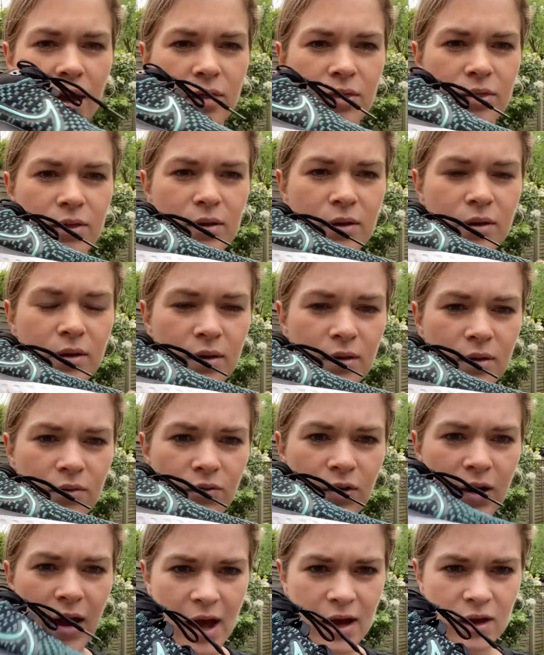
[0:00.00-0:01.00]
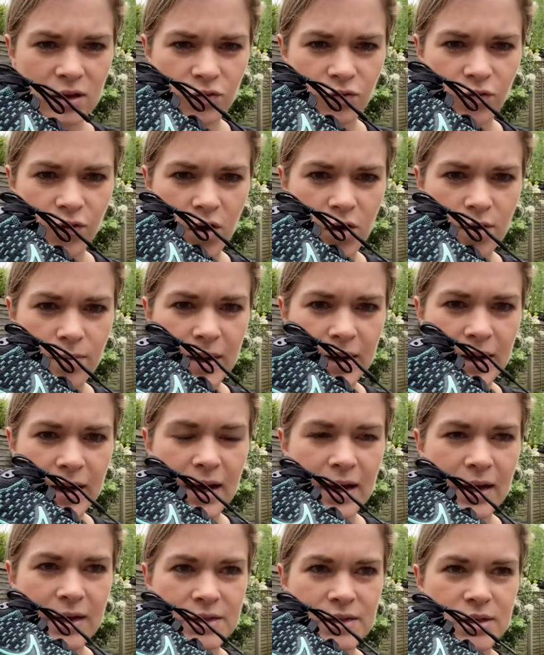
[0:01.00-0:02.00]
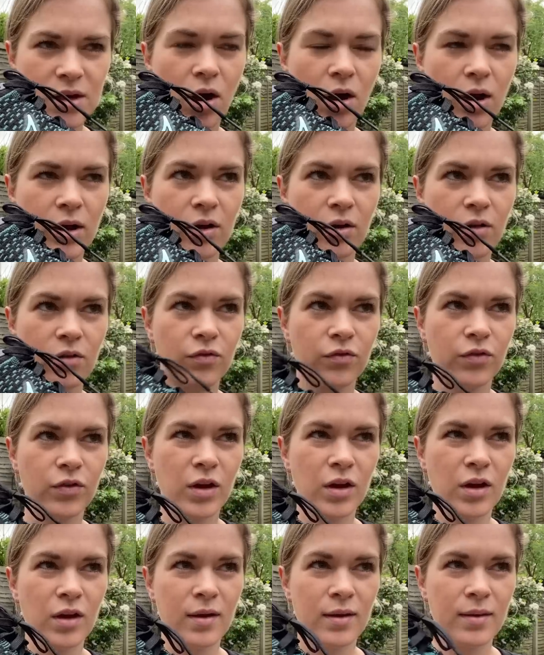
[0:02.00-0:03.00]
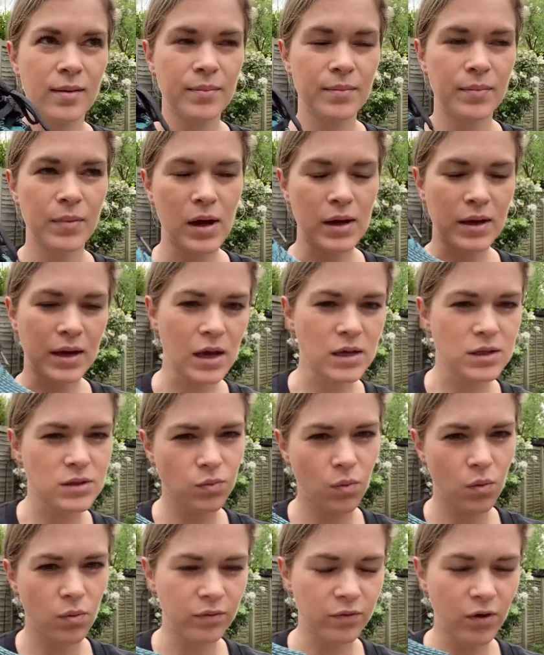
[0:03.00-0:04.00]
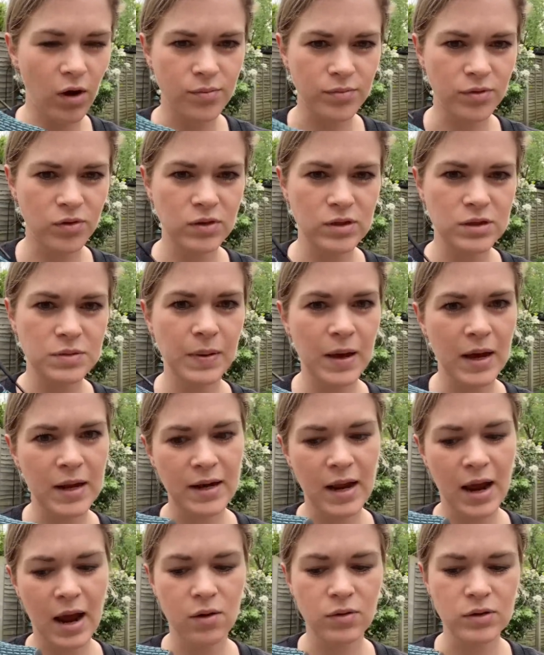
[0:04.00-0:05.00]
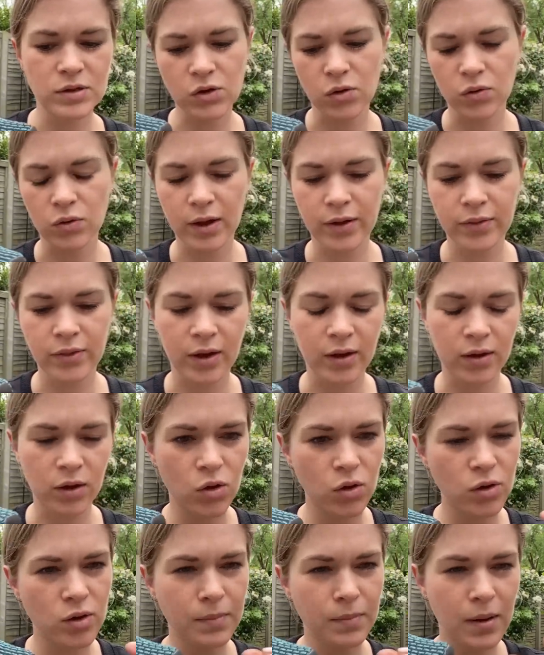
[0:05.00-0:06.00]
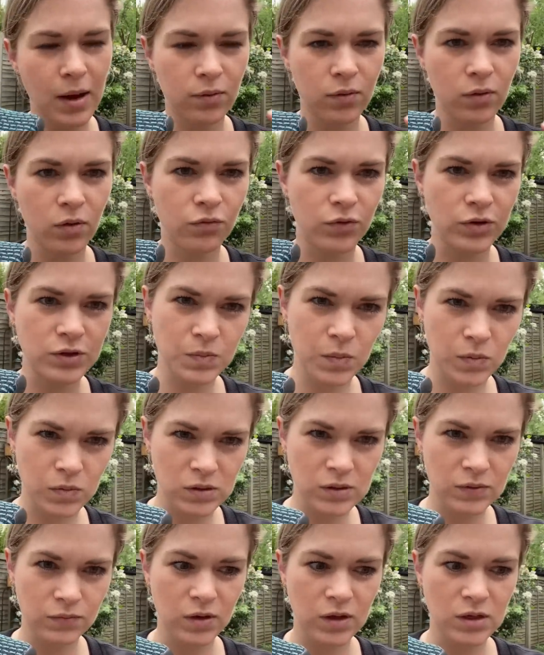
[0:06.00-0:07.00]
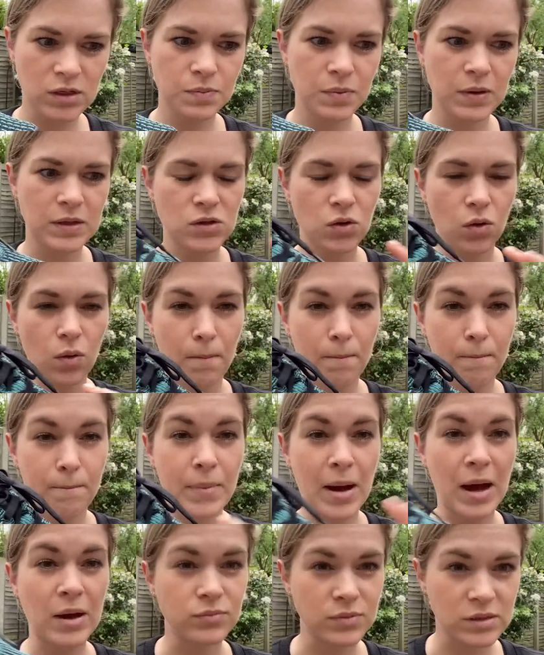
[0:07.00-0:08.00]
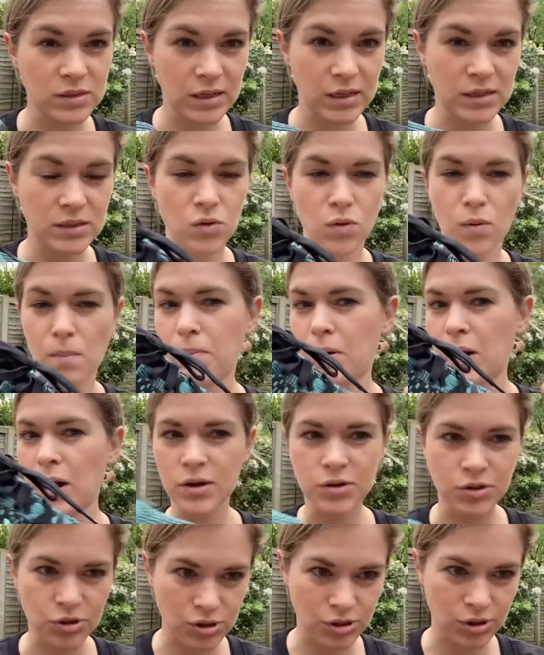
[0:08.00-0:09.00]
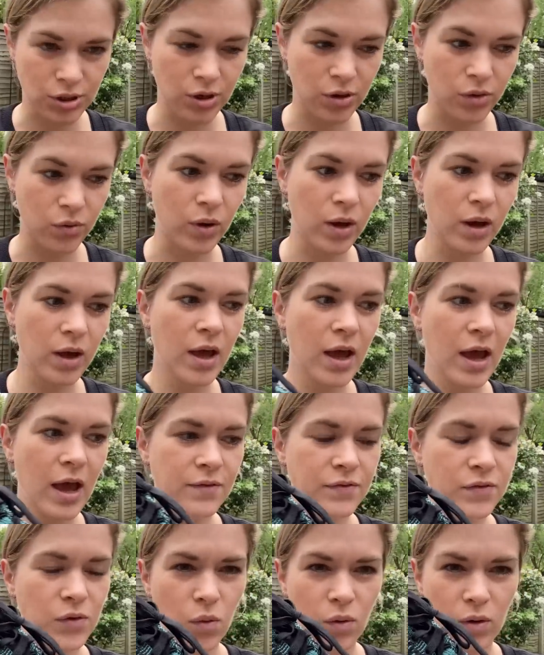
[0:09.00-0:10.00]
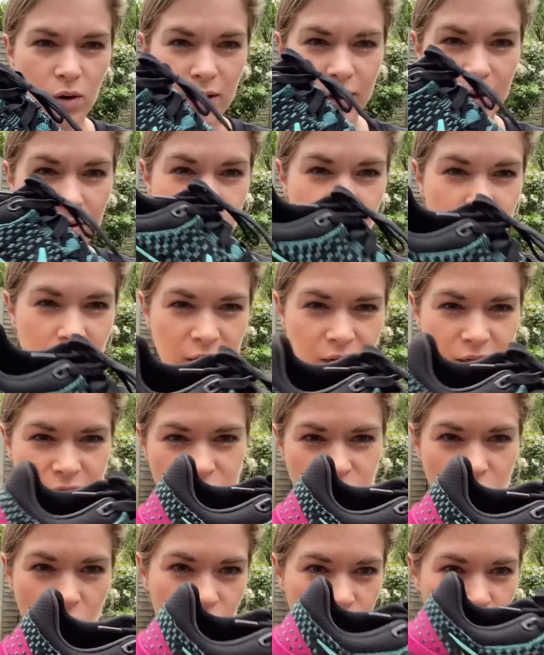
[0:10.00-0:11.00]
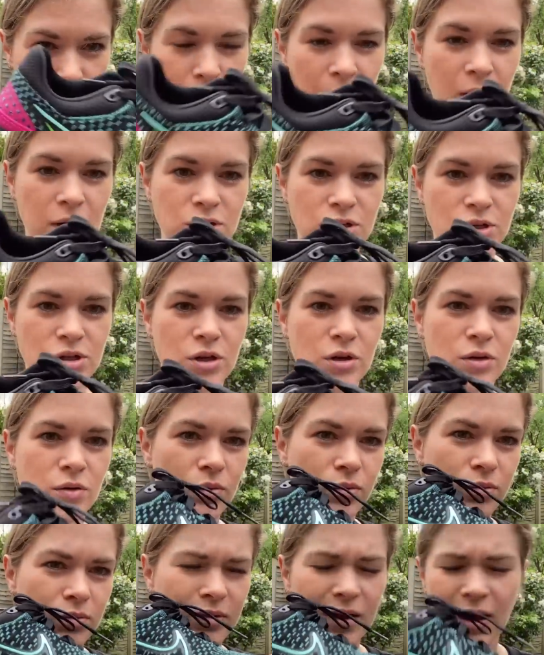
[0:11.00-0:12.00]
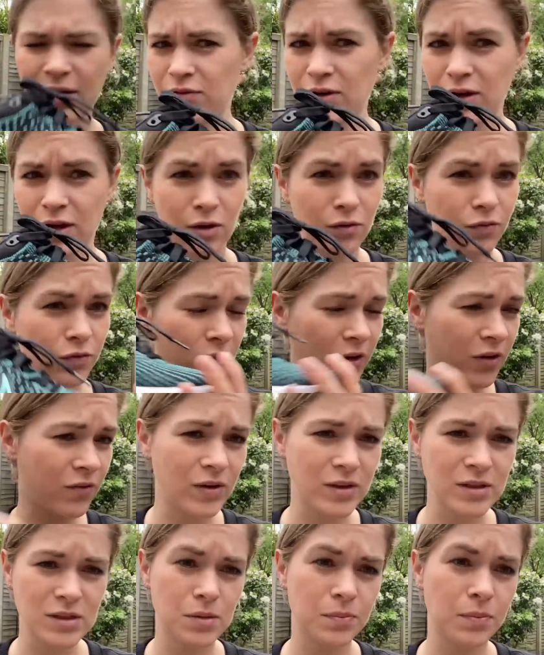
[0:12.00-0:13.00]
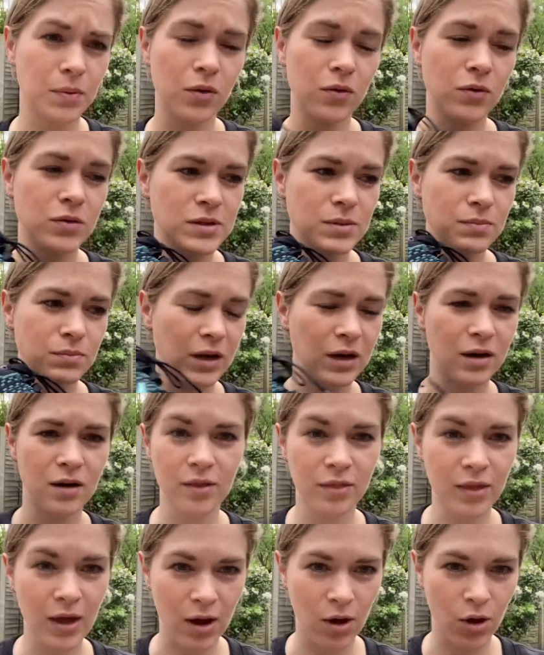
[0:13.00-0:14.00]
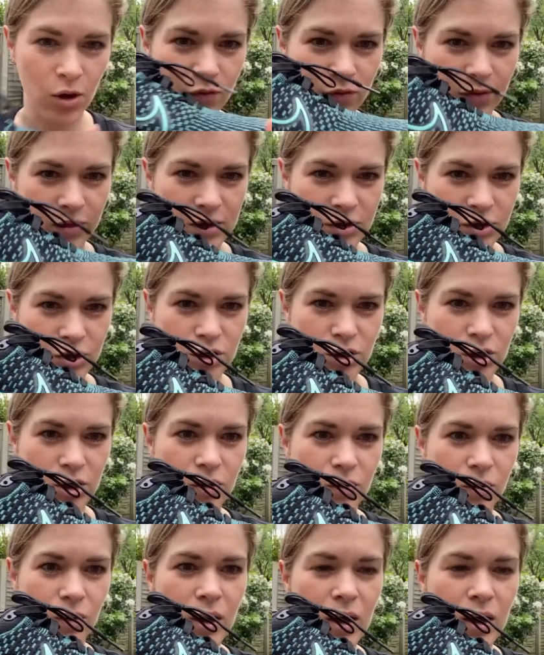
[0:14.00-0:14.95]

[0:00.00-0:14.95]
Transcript: The React foam in it is kind of, I guess, what we've come to expect now. It's got like that good amount of responsiveness, but it's not bouncy, it's not a plush shoe. If you want like a really soft plush shoe, definitely go for the Invincible or something like that over this shoe.